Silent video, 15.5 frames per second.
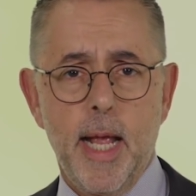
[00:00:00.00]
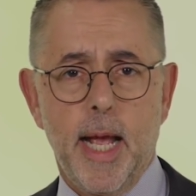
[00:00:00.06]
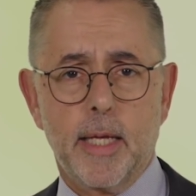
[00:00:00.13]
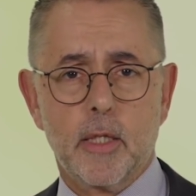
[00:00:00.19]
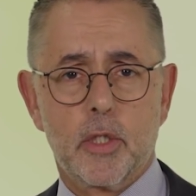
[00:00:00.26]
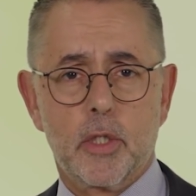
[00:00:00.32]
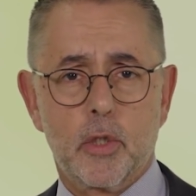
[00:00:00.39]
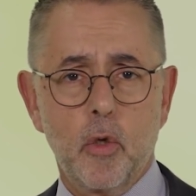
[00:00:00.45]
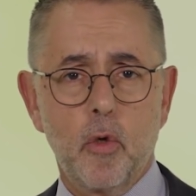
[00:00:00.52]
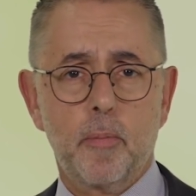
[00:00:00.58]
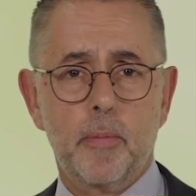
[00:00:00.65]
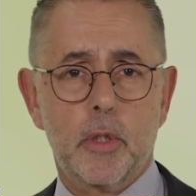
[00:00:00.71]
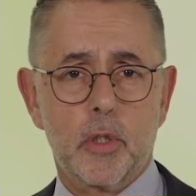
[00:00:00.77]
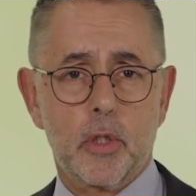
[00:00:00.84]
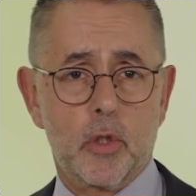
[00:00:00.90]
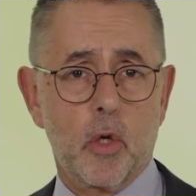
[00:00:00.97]
And soap
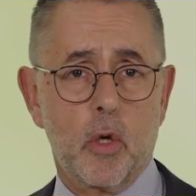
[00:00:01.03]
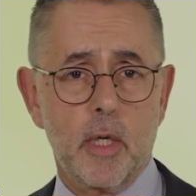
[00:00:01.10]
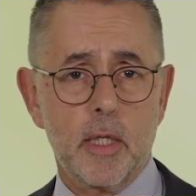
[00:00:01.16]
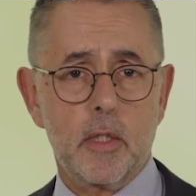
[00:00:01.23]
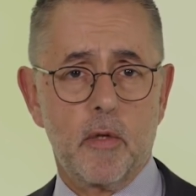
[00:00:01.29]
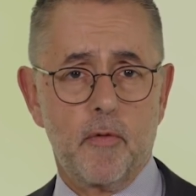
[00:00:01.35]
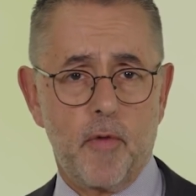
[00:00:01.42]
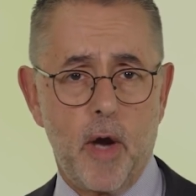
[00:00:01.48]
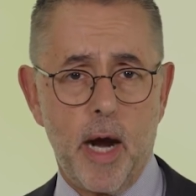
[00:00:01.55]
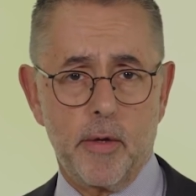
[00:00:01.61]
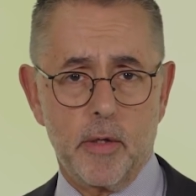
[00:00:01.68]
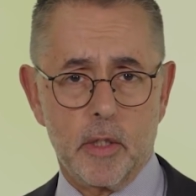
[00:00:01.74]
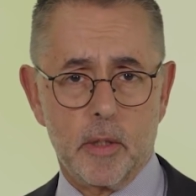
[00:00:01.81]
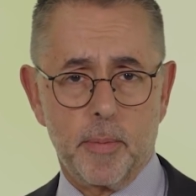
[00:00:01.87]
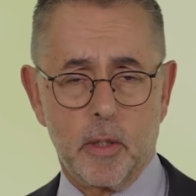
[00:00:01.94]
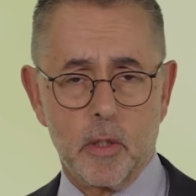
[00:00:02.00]
destroys the
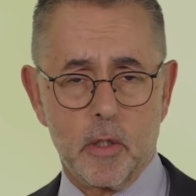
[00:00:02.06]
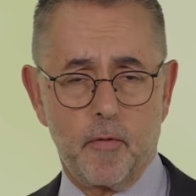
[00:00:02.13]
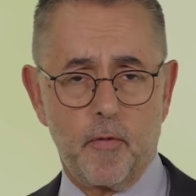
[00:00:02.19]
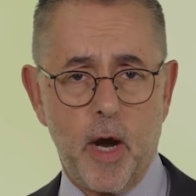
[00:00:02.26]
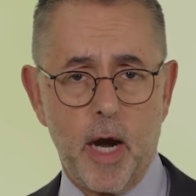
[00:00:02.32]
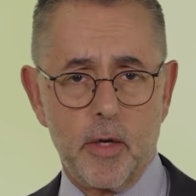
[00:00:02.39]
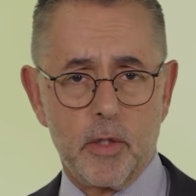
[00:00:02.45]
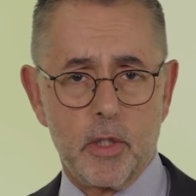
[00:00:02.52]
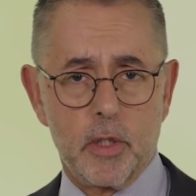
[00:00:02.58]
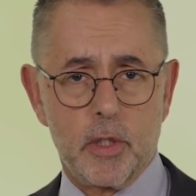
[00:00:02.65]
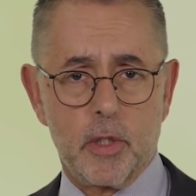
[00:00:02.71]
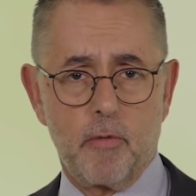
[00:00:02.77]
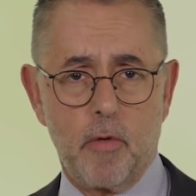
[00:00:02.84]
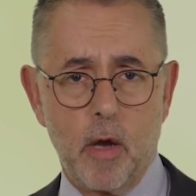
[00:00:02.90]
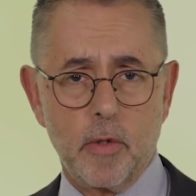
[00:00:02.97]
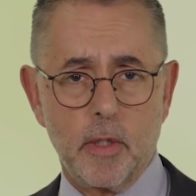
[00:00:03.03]
virus because the virus is
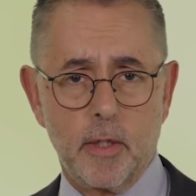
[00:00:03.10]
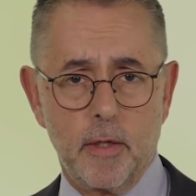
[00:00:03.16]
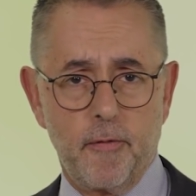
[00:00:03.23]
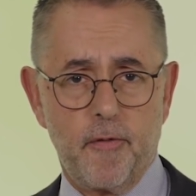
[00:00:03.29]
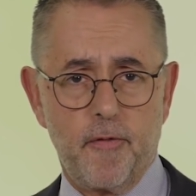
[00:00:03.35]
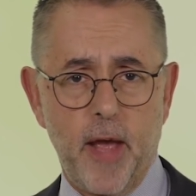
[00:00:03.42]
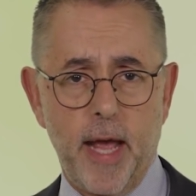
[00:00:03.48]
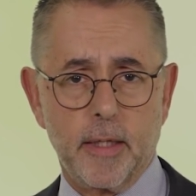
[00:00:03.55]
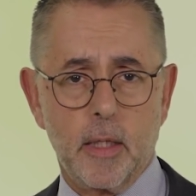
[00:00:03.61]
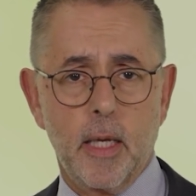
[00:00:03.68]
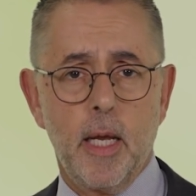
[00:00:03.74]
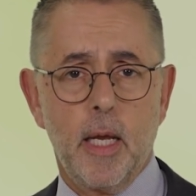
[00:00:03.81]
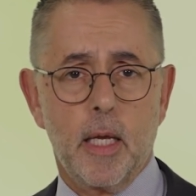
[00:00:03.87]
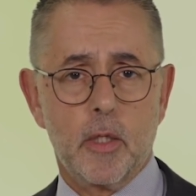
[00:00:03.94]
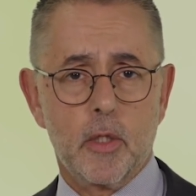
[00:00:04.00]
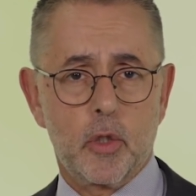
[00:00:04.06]
surrounded in fat,
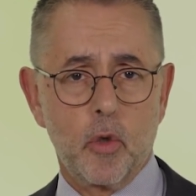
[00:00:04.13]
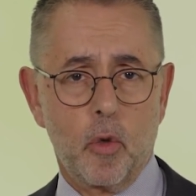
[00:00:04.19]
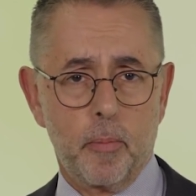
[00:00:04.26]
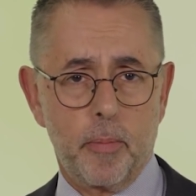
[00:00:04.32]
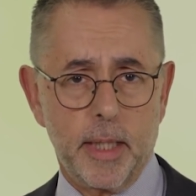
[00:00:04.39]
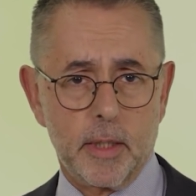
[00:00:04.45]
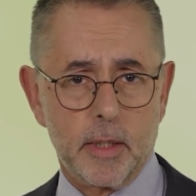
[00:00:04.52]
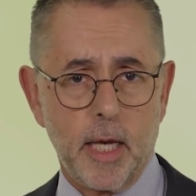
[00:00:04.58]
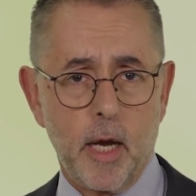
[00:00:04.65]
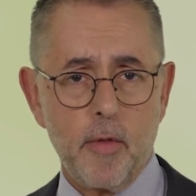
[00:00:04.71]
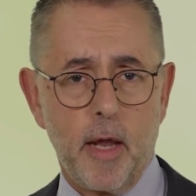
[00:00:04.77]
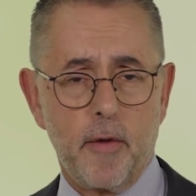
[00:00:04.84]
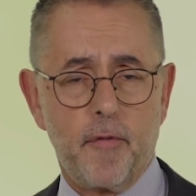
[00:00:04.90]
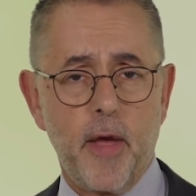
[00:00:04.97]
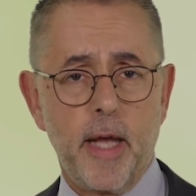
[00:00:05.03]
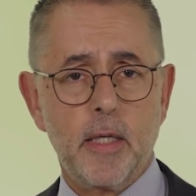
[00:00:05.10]
and soap breaks down
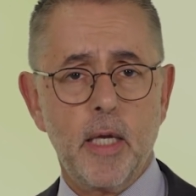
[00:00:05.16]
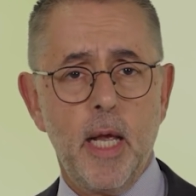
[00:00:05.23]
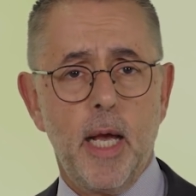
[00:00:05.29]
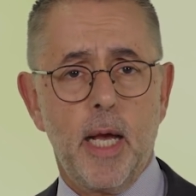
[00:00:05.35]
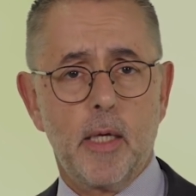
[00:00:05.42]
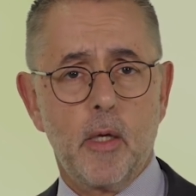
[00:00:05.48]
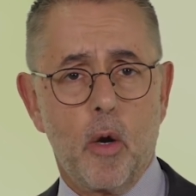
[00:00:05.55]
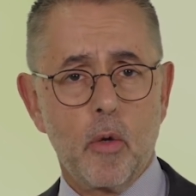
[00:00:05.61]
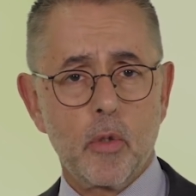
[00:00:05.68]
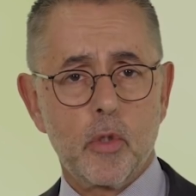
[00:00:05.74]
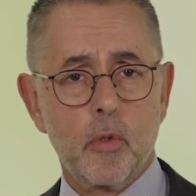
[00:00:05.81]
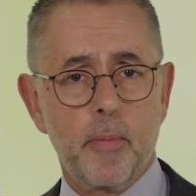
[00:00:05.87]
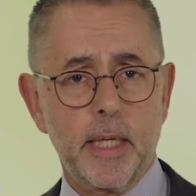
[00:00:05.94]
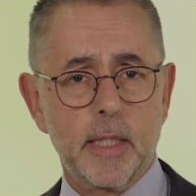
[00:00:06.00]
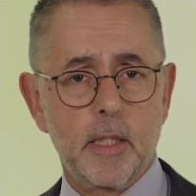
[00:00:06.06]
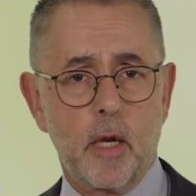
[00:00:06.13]
that fat, and it also
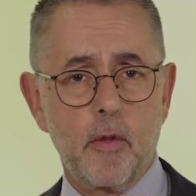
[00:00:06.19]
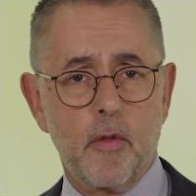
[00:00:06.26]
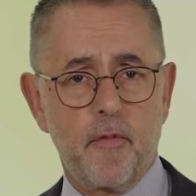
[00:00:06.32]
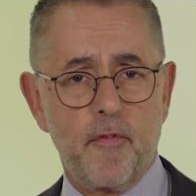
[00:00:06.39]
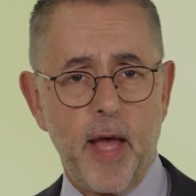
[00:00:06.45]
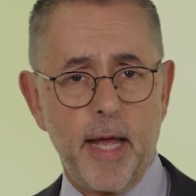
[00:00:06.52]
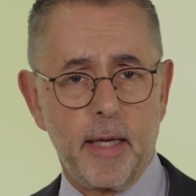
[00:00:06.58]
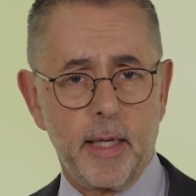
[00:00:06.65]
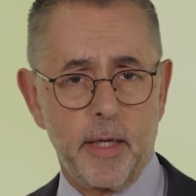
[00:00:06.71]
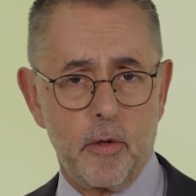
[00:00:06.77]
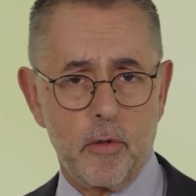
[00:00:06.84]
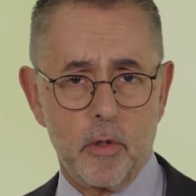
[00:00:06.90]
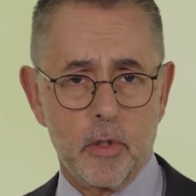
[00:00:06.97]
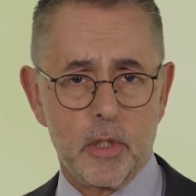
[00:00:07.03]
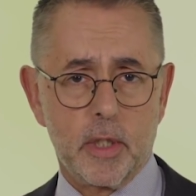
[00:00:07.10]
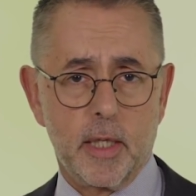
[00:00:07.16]
breaks down the fat layer on
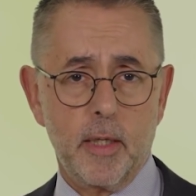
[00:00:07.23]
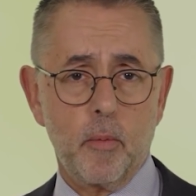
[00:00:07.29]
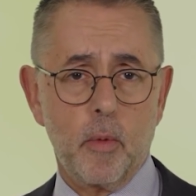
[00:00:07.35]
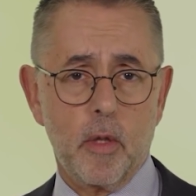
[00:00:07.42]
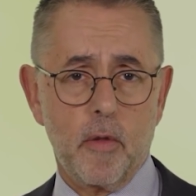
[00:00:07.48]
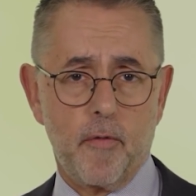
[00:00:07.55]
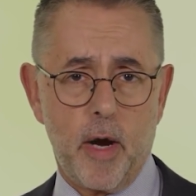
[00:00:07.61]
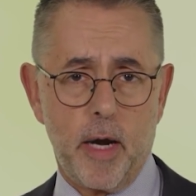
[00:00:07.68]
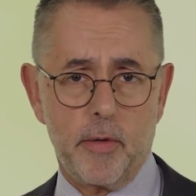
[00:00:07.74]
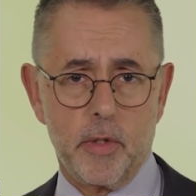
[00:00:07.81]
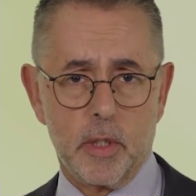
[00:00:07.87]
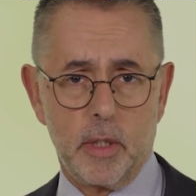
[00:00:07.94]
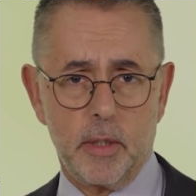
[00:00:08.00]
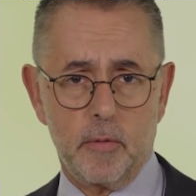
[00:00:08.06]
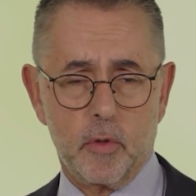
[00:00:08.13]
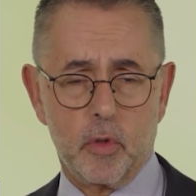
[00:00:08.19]
your skin where the virus
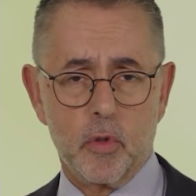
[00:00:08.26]
lives.